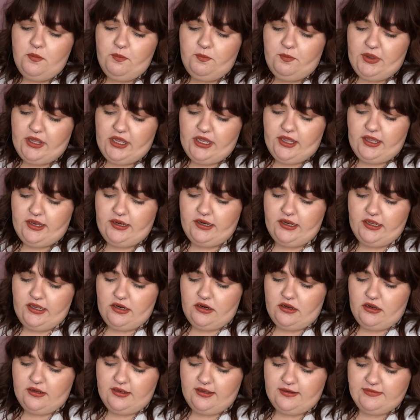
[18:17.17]
but it
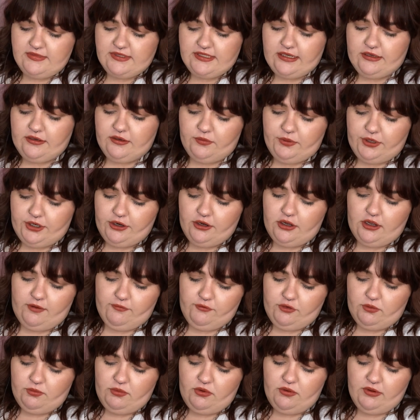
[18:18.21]
all comes down to what you're
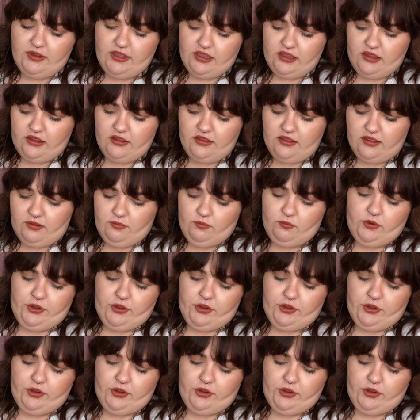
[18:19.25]
comfortable with and